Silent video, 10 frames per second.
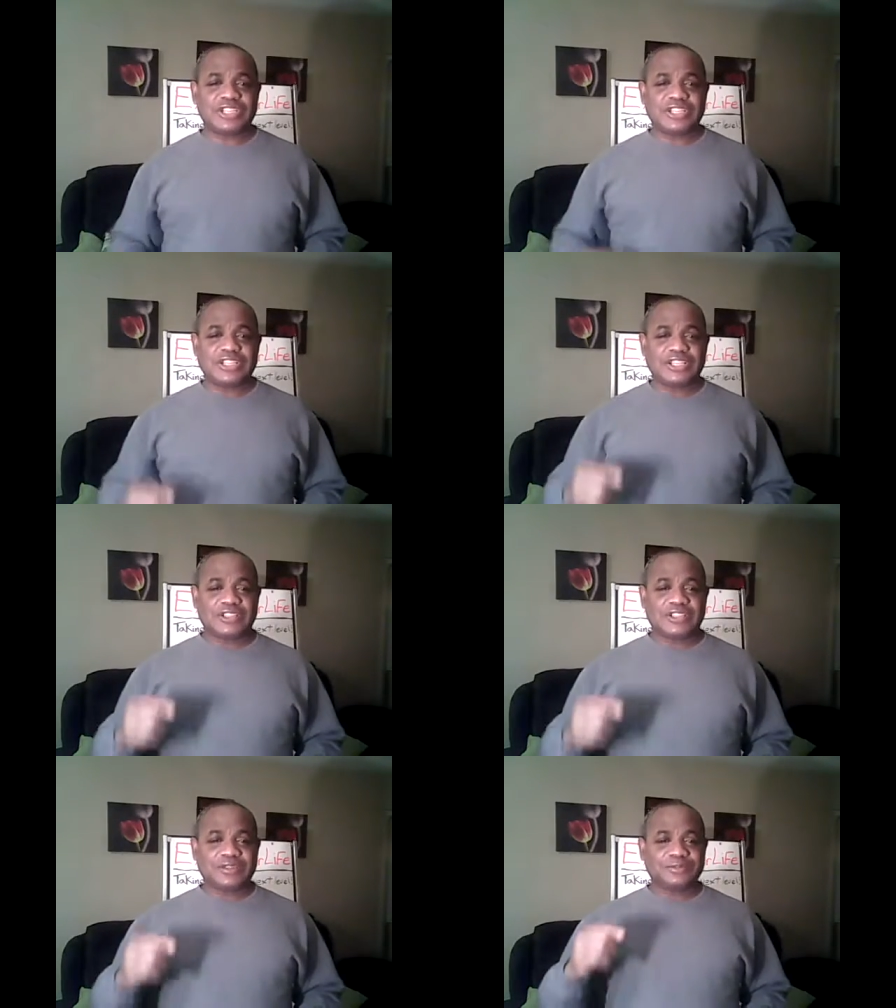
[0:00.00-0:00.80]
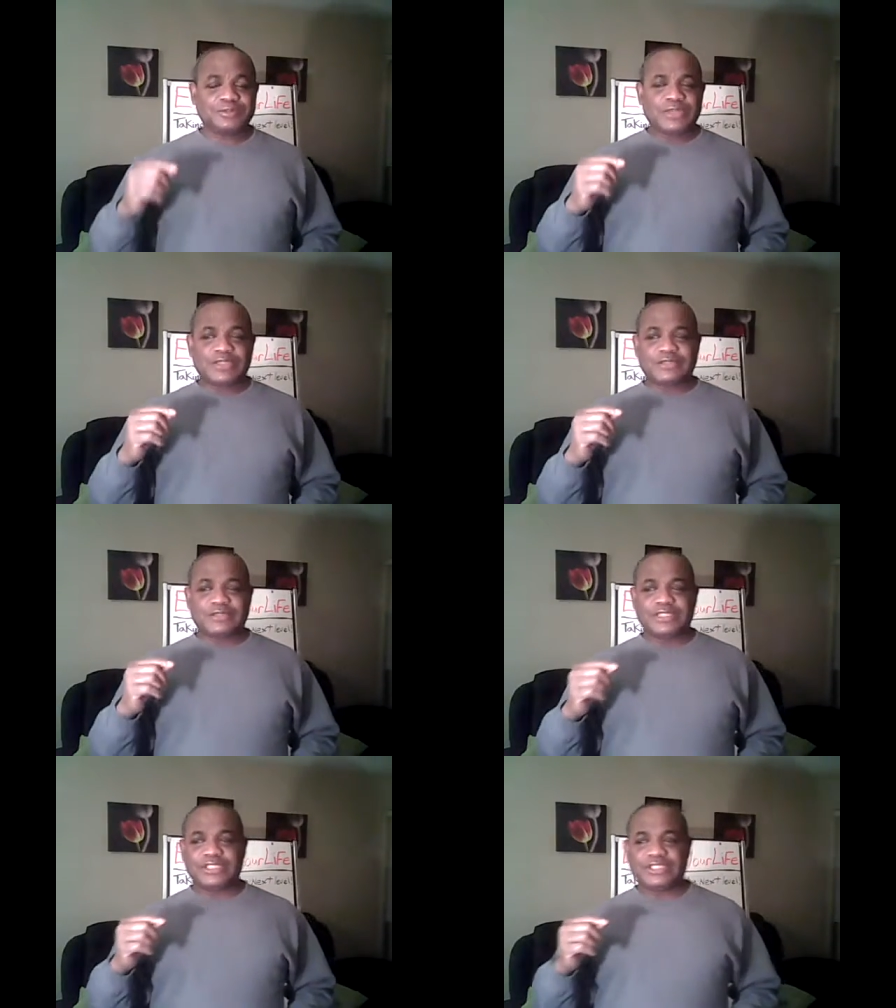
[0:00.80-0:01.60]
You know,
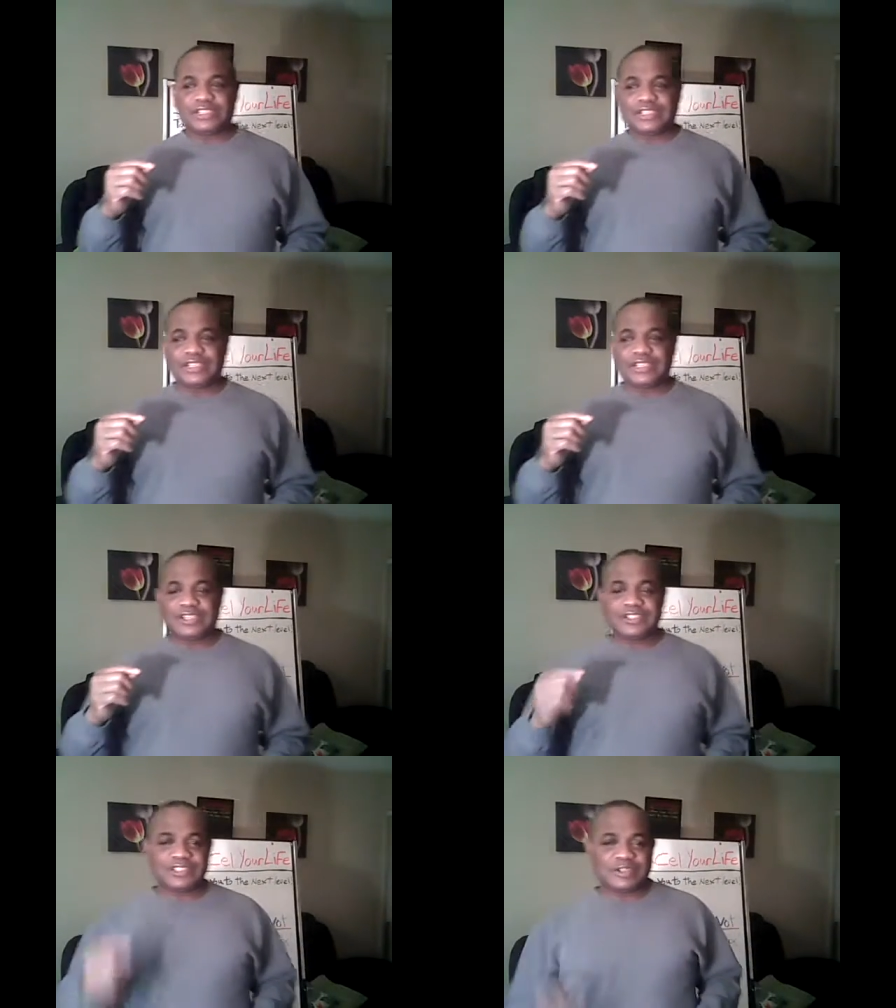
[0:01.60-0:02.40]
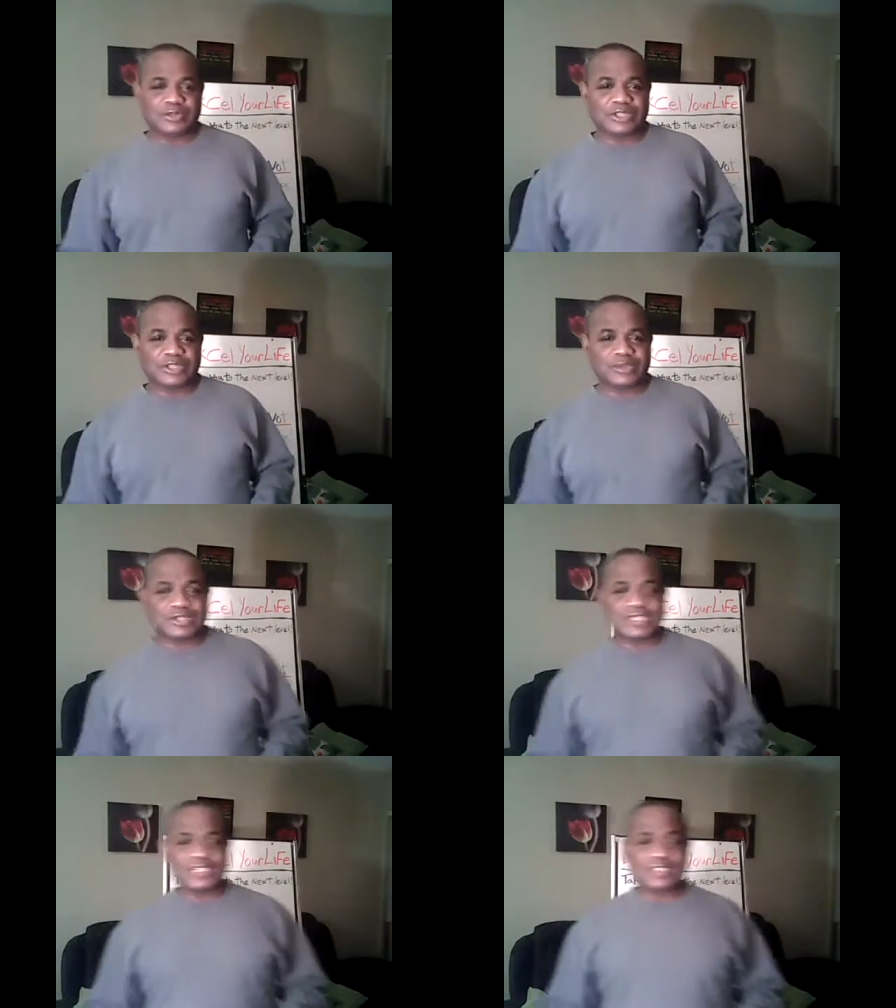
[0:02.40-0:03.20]
you know, I heard I think was
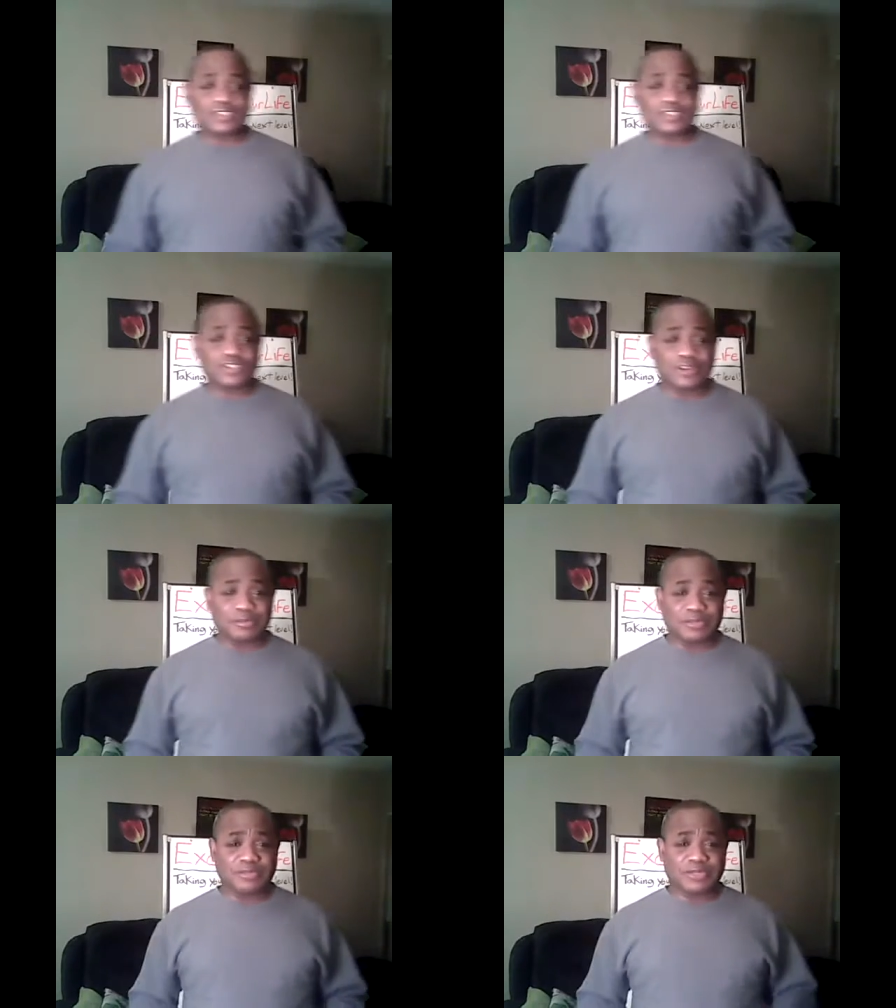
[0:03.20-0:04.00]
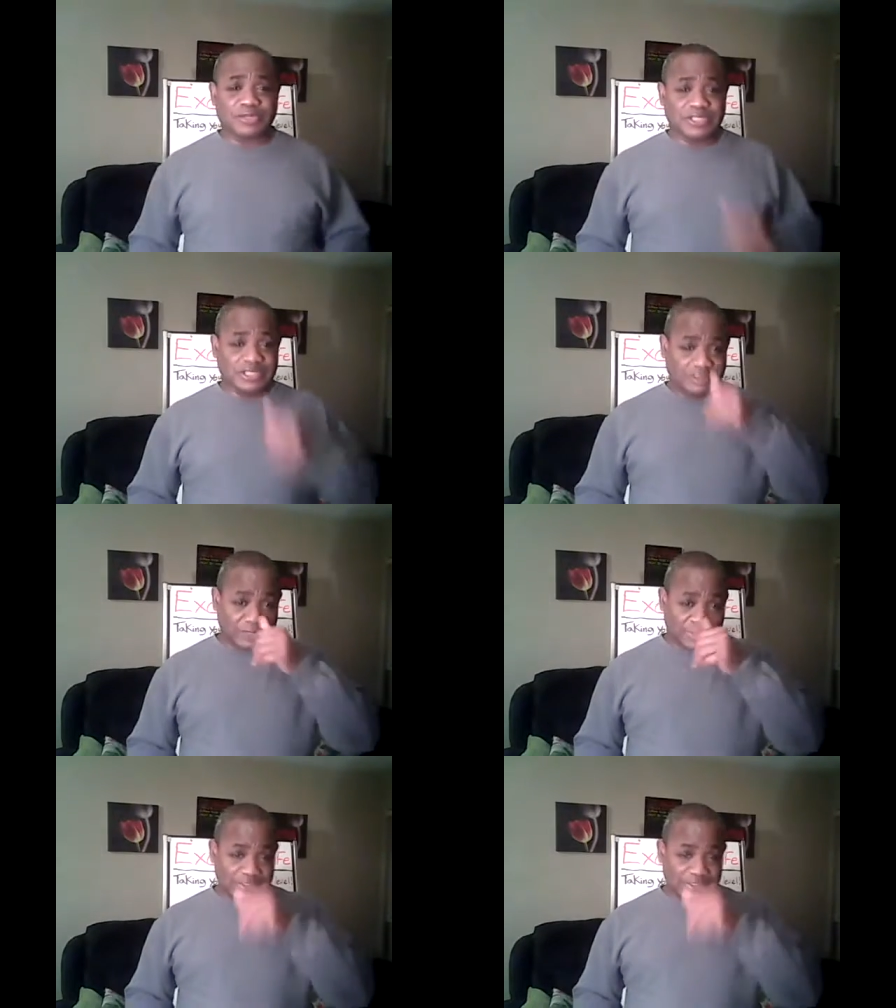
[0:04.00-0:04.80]
Donald Trump in one
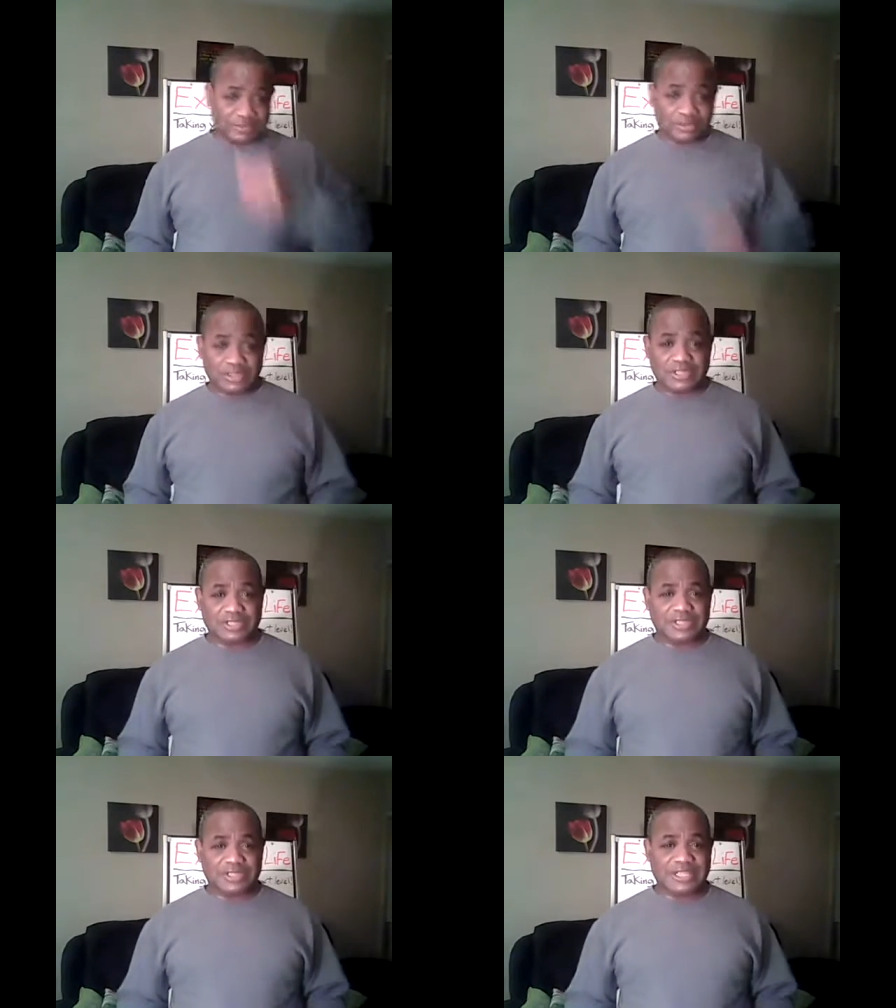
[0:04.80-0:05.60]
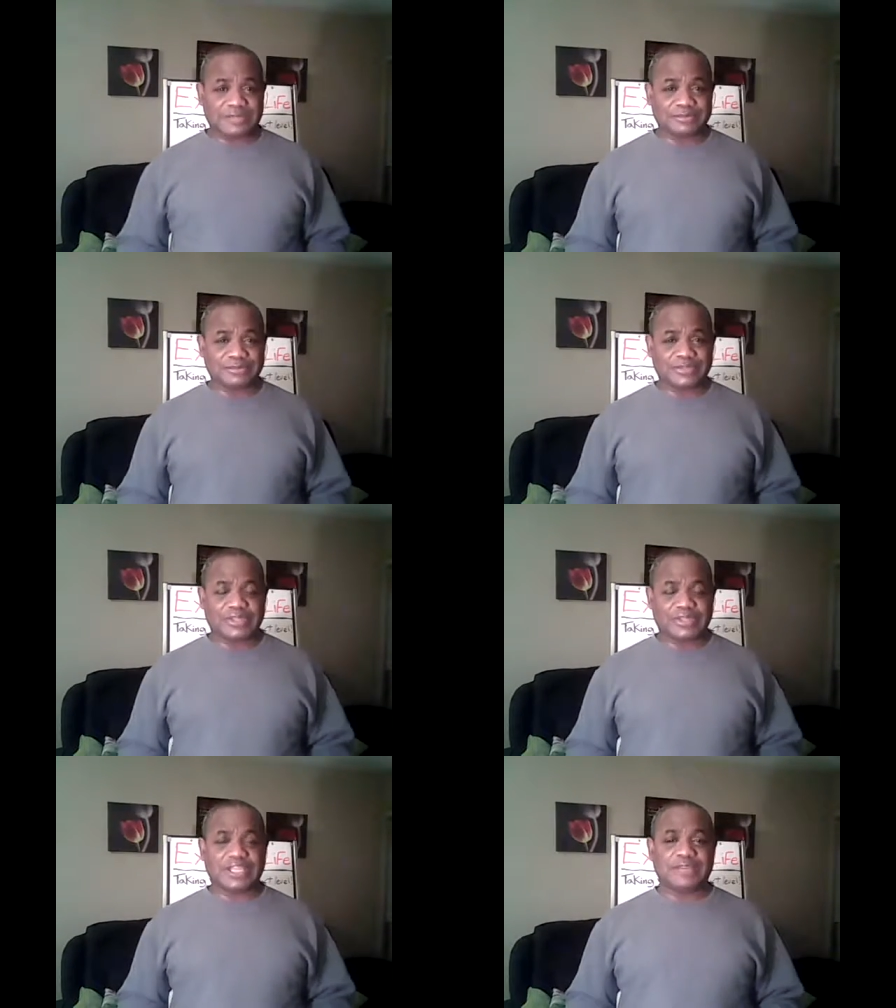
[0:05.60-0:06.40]
of his book, um,
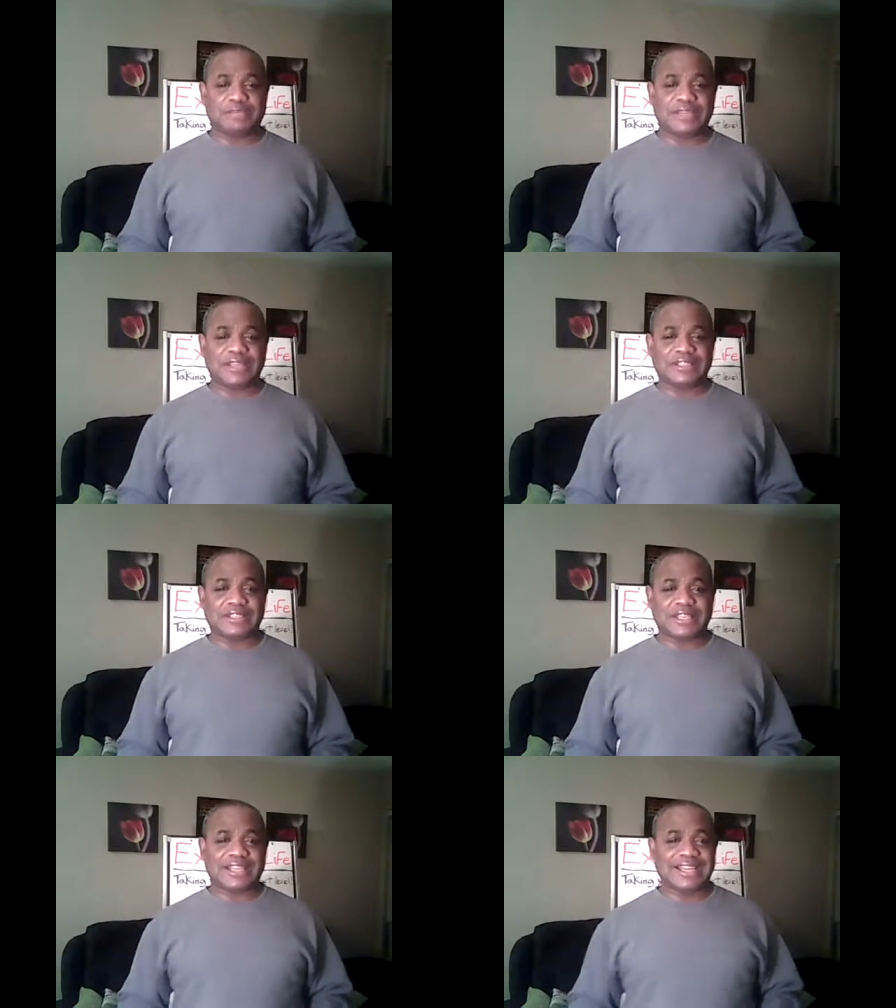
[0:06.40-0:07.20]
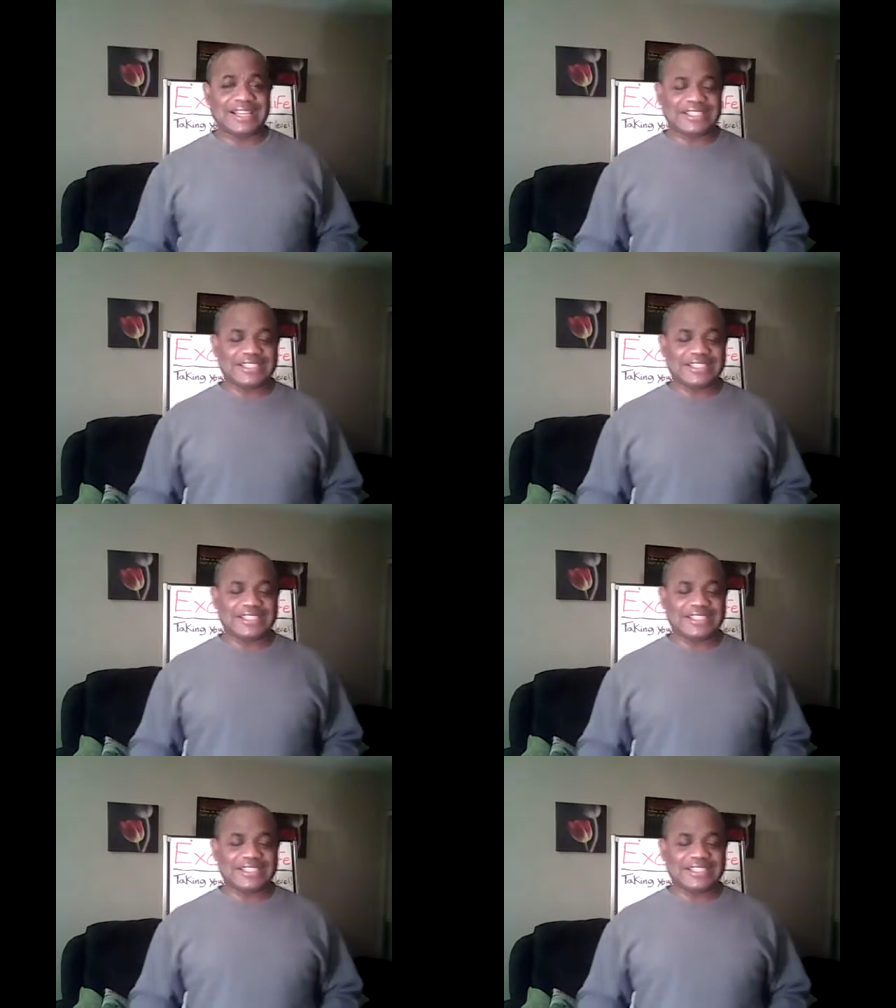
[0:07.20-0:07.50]
Think Big and Kick Ass.